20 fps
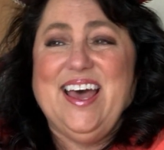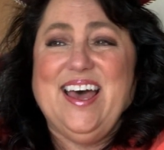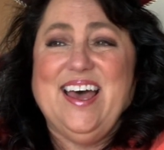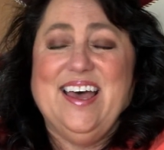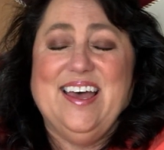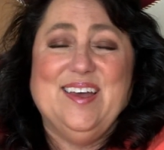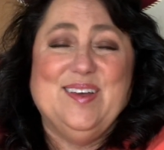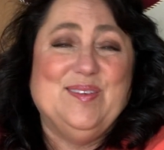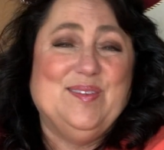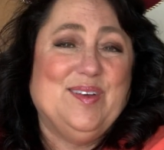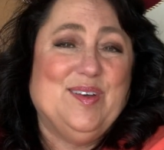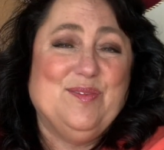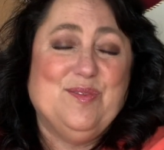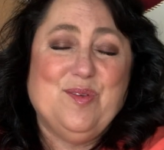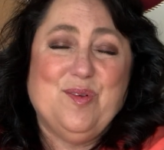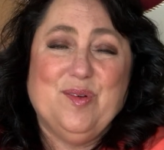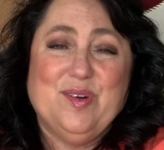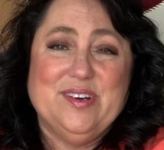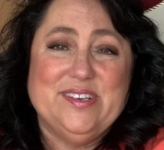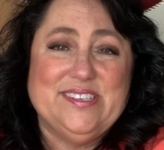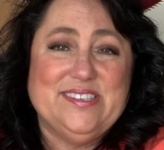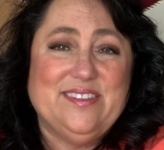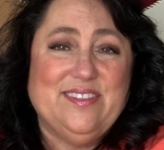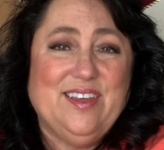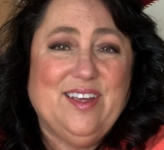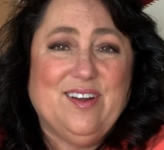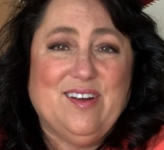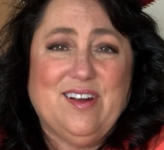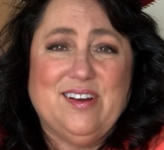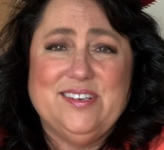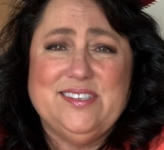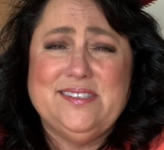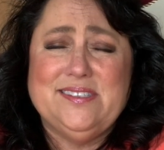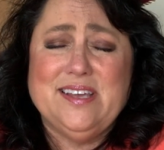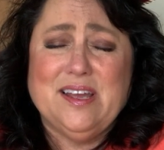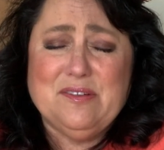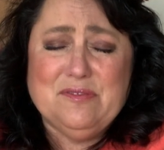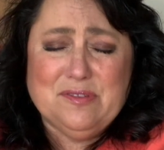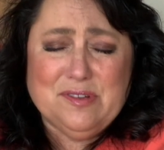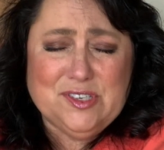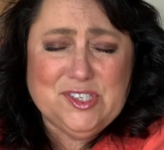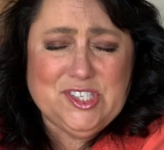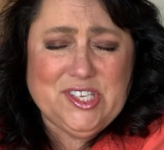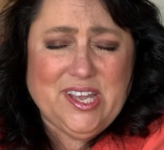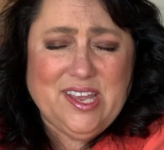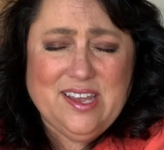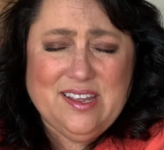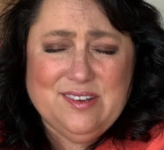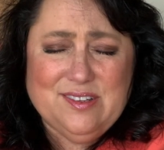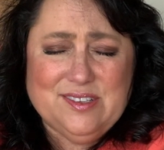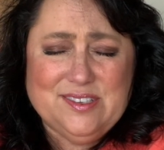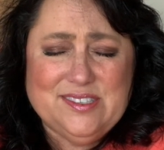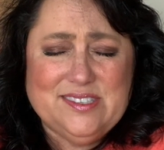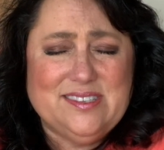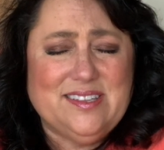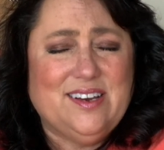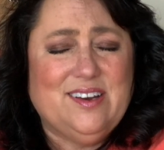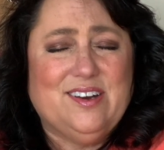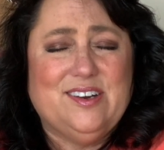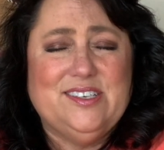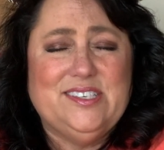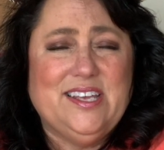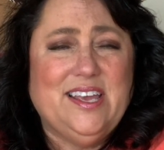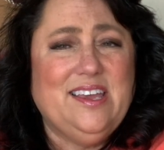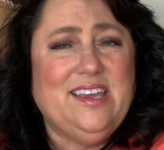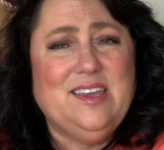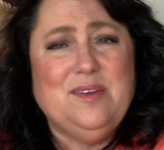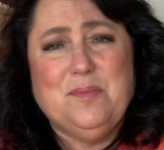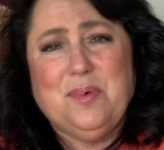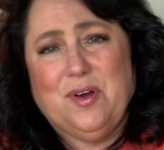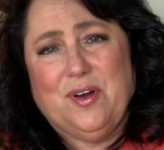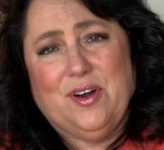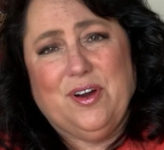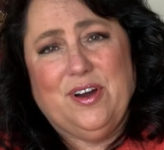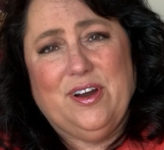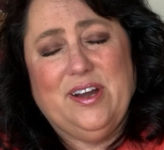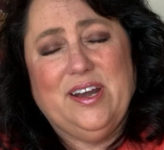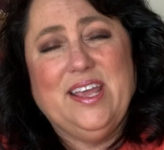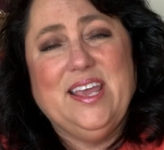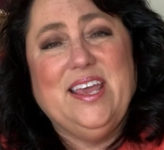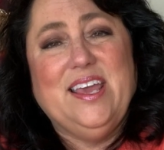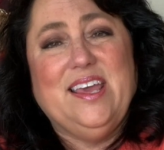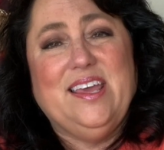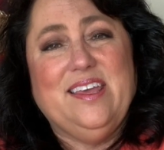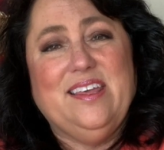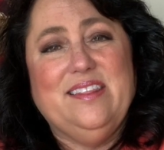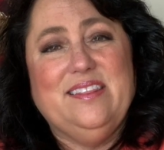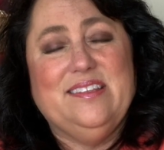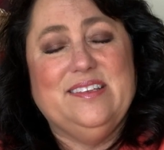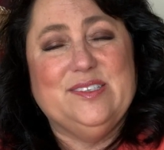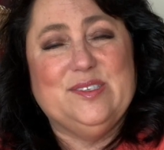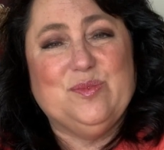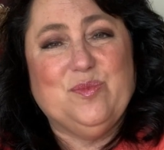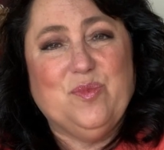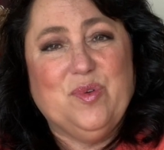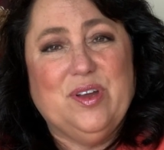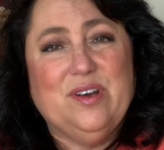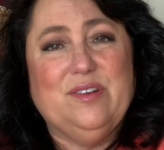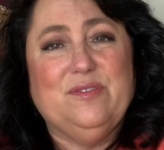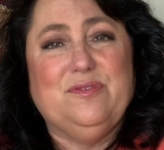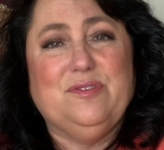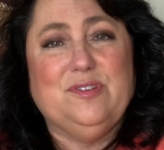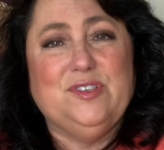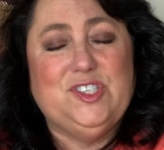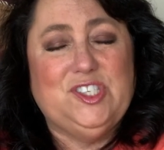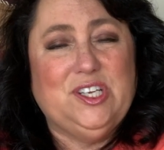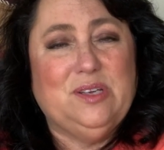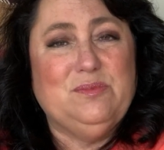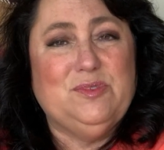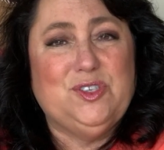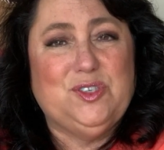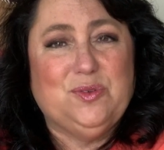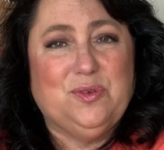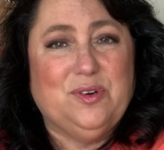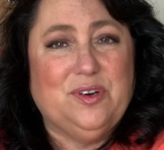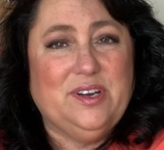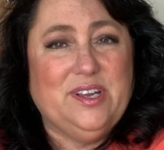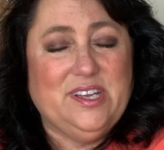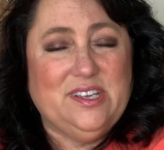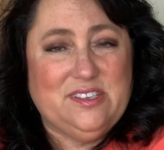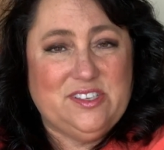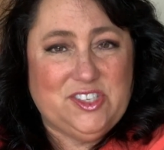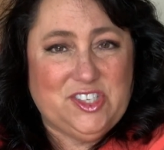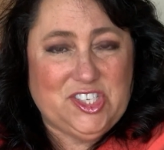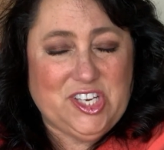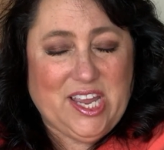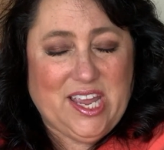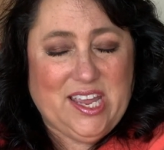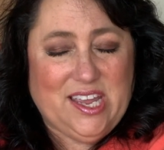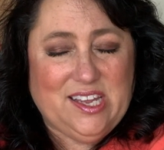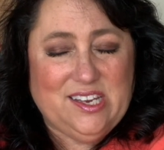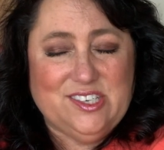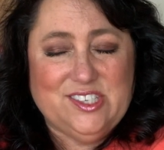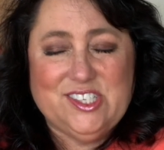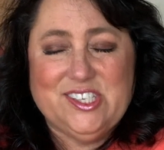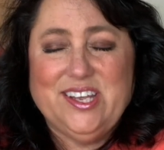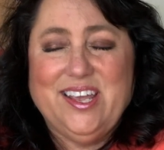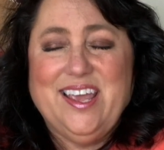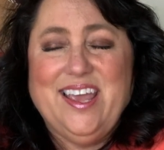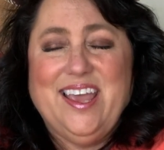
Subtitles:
Of course, there are several channels that are taking part in this wonderful Jim Shore exchange,